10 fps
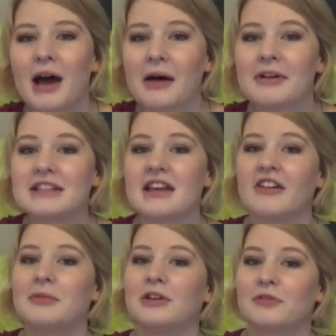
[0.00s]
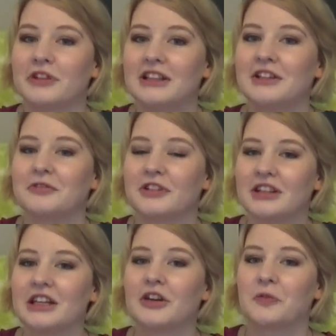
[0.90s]
habits have been
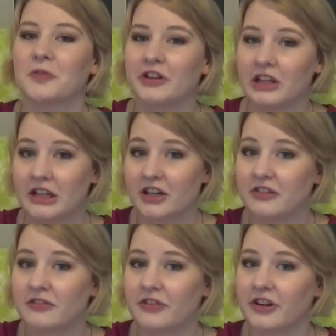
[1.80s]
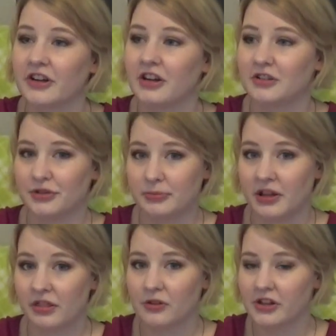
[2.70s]
really good for a
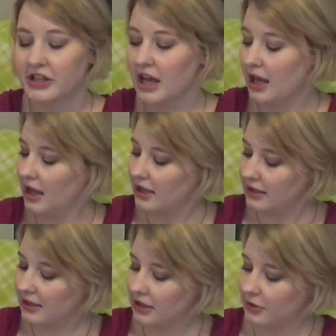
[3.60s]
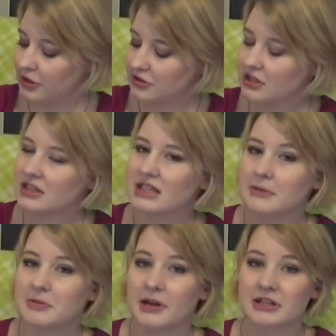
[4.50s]
2-month-old. He usually
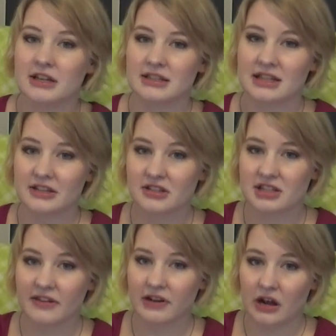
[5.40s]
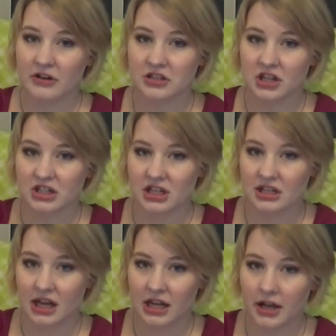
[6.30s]
sleeps about a 6 or 7 hour stretch
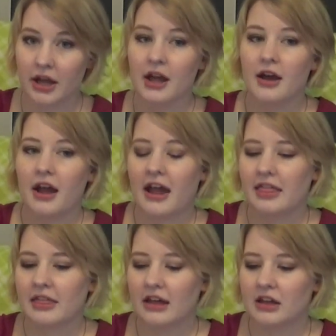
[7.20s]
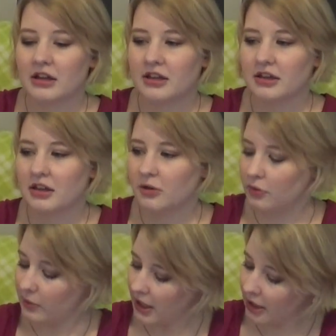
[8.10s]
at night, and then he
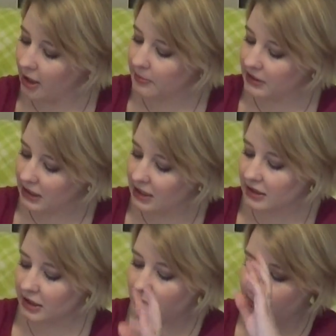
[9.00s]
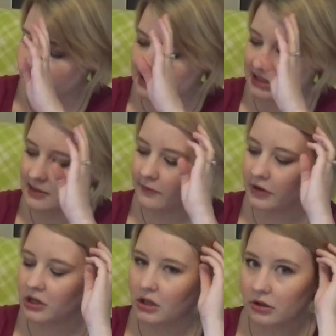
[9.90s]
will wake up and eat and then go back to sleep
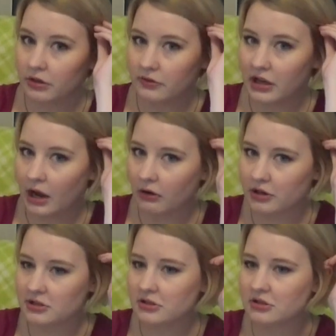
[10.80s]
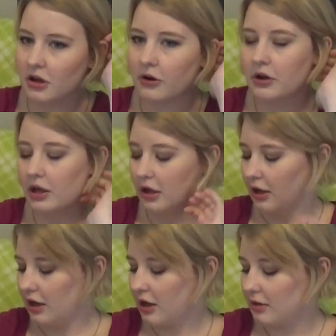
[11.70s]
for another 3 hours or so.
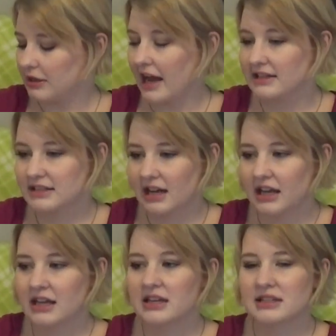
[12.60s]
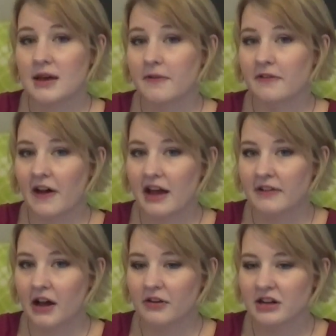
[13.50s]
Last night he slept for
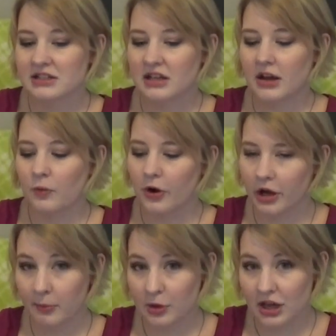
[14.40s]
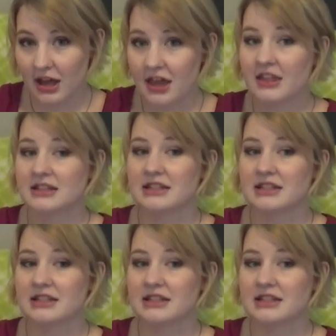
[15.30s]
5 hours, woke up and ate, and then